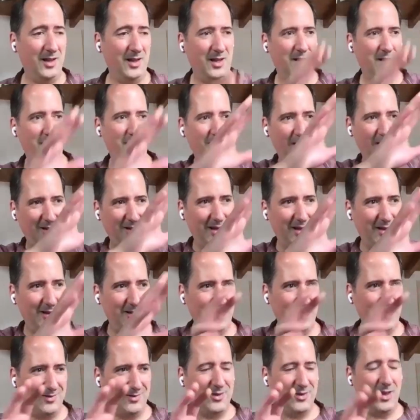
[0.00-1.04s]

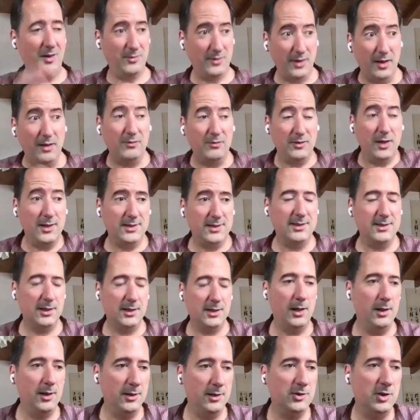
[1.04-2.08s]
There
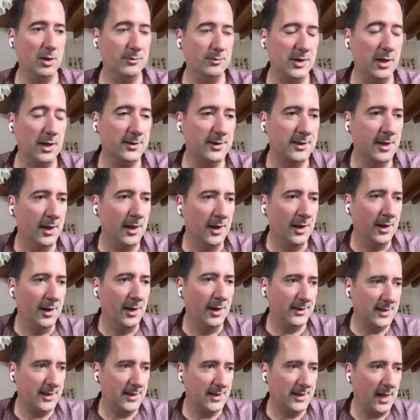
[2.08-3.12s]
is, in some sense,
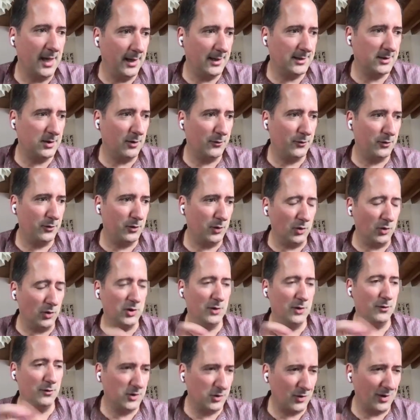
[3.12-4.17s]
these ideas of
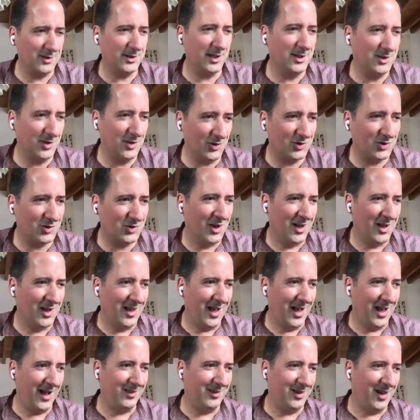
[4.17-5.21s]
crossing phase transitions
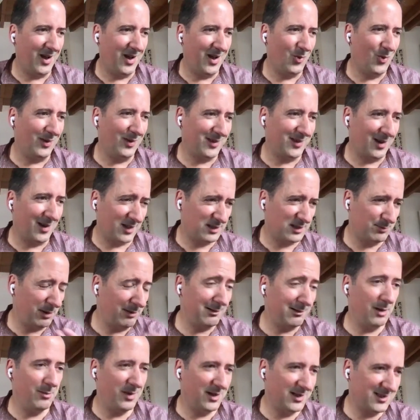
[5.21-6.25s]
and what are
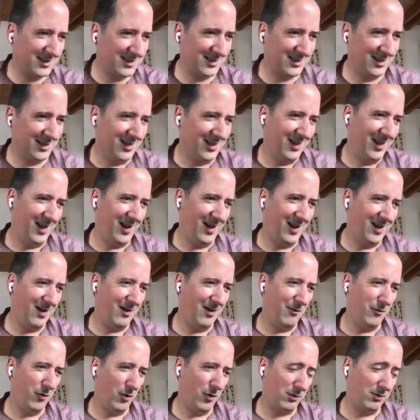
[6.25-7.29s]
the speed limits
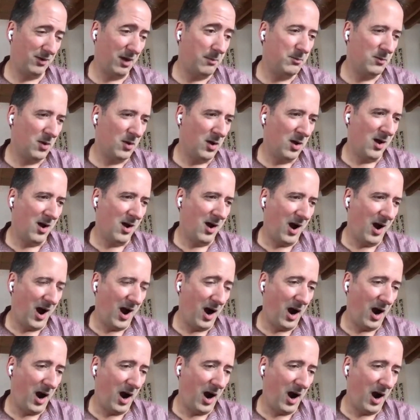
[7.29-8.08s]
for them